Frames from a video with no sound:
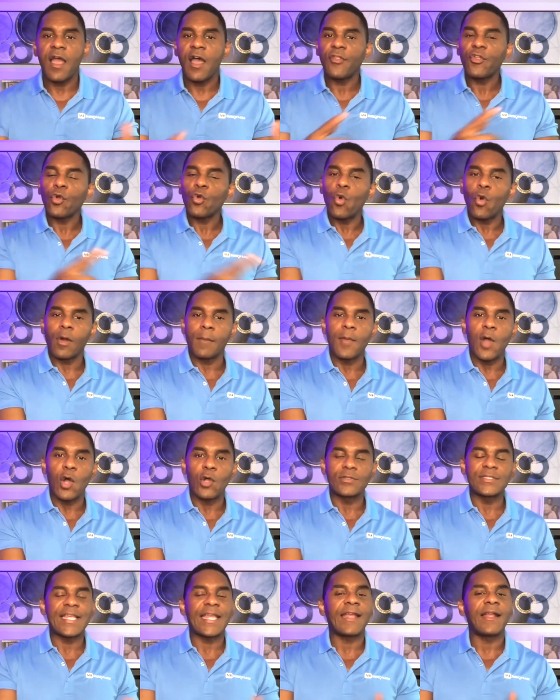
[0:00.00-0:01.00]
other
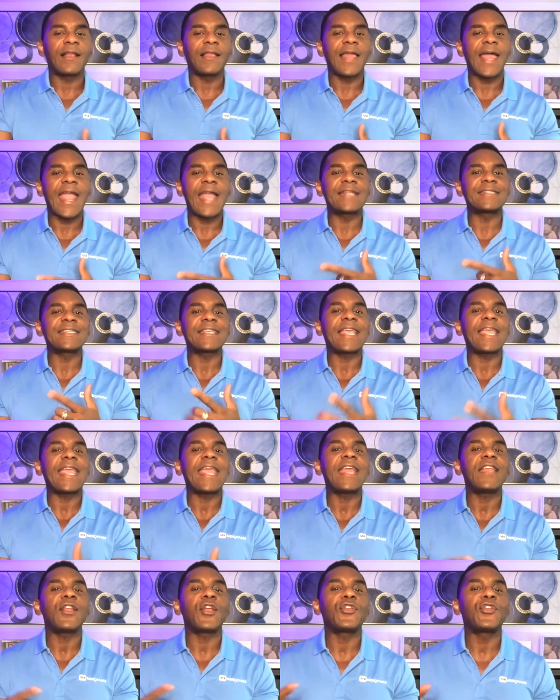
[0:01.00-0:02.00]
hormones and glands
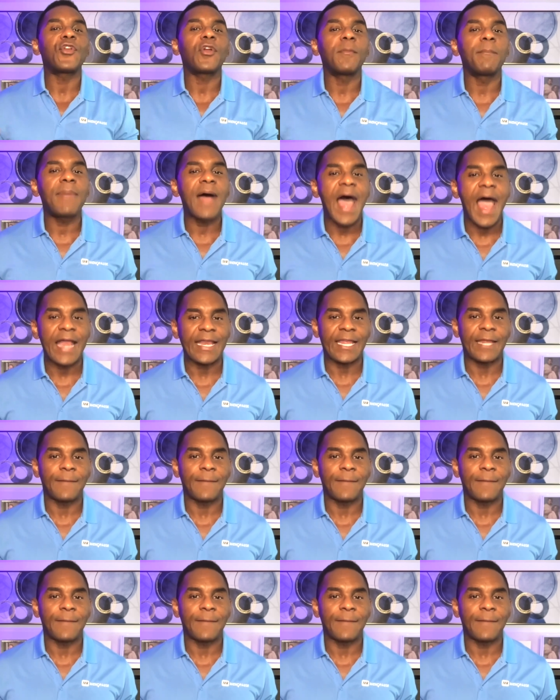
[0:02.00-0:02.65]
in your body.